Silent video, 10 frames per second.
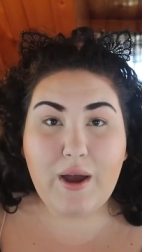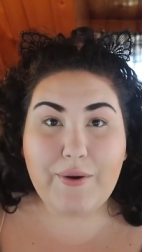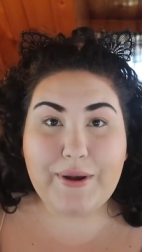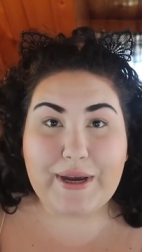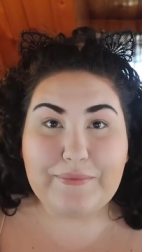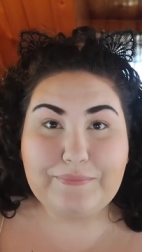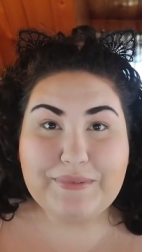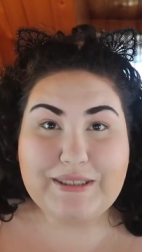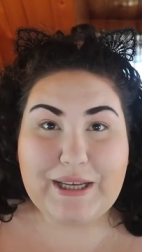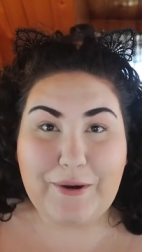Okay,
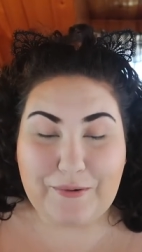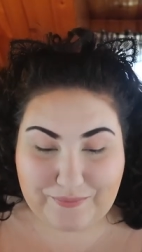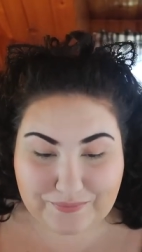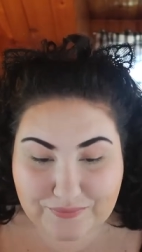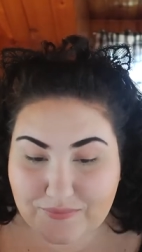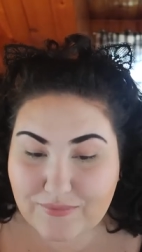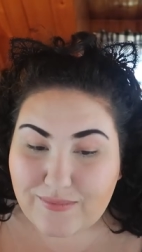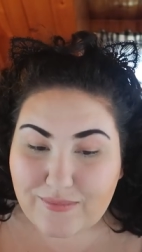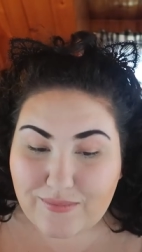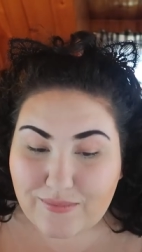so
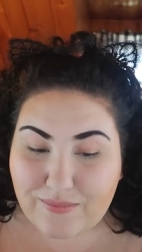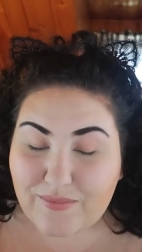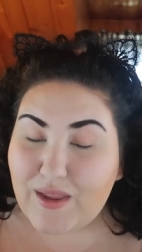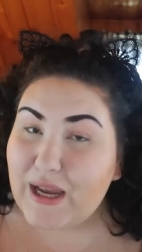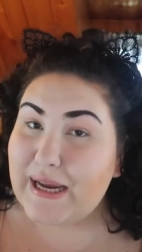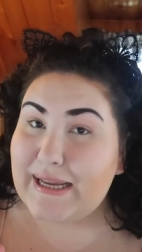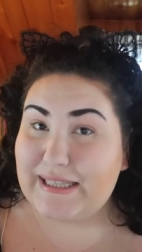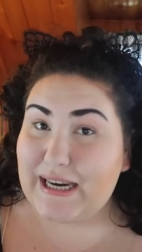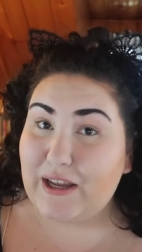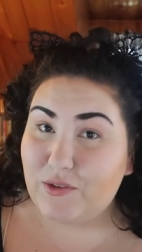
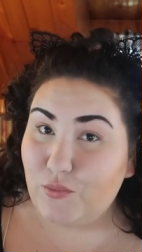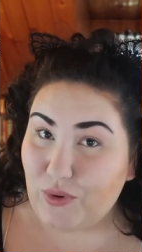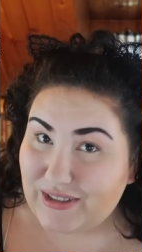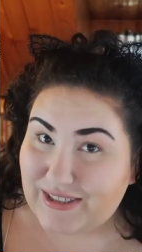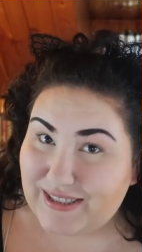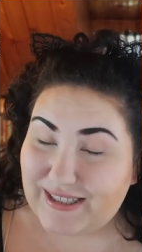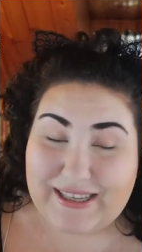it's not the worst,